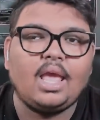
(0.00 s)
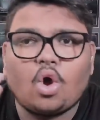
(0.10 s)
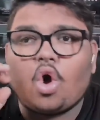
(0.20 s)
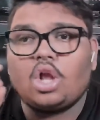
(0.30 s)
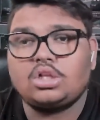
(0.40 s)

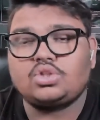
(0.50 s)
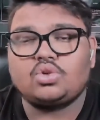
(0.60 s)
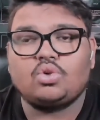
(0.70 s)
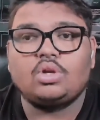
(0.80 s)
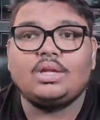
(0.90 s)

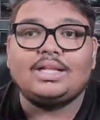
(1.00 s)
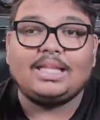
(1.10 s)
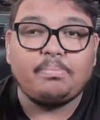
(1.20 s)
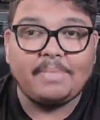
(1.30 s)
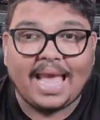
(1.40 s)
Also,
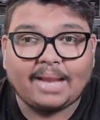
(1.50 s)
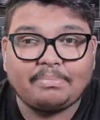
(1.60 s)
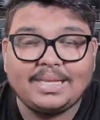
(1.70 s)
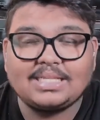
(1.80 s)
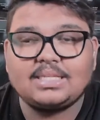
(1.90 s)
the Mac
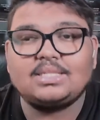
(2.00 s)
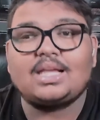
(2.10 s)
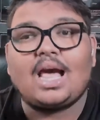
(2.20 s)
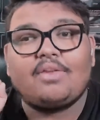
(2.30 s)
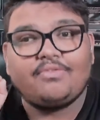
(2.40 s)
PCs
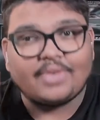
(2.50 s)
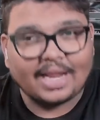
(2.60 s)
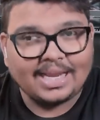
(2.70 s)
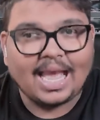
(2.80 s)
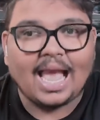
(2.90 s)
are
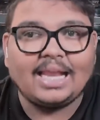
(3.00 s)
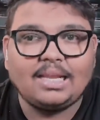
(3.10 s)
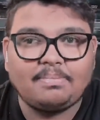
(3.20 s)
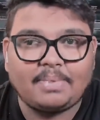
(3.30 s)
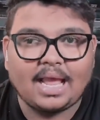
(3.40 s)
very highly
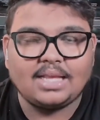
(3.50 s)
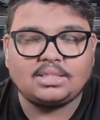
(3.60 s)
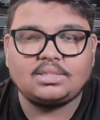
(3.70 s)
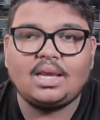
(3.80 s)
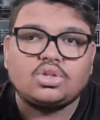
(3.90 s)

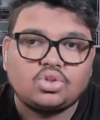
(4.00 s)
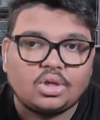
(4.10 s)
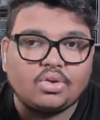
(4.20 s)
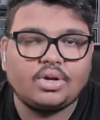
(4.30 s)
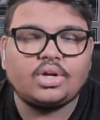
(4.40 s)
priced, so
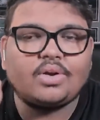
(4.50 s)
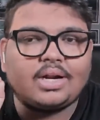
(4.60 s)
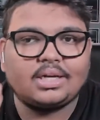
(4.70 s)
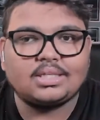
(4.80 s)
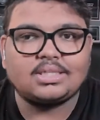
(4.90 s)
you need to
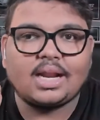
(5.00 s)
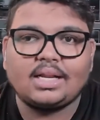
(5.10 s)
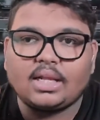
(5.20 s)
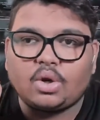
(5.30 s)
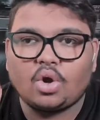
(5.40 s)
understand
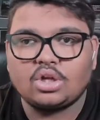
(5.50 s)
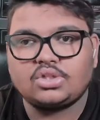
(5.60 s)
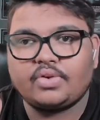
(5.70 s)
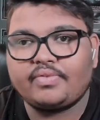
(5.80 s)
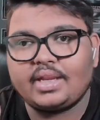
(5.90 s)
the
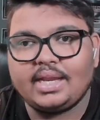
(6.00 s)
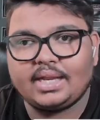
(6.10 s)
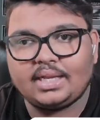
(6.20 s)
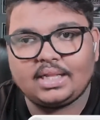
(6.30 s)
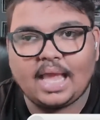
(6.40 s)
cost of
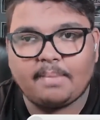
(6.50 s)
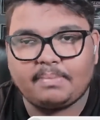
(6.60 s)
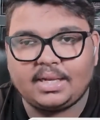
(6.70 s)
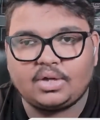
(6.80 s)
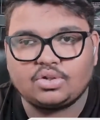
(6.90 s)
creating the
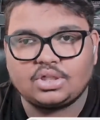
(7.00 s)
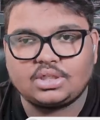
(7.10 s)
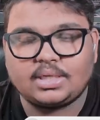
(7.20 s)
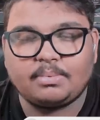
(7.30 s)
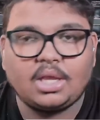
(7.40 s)
Apple
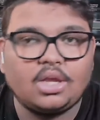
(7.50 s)
ecosystem.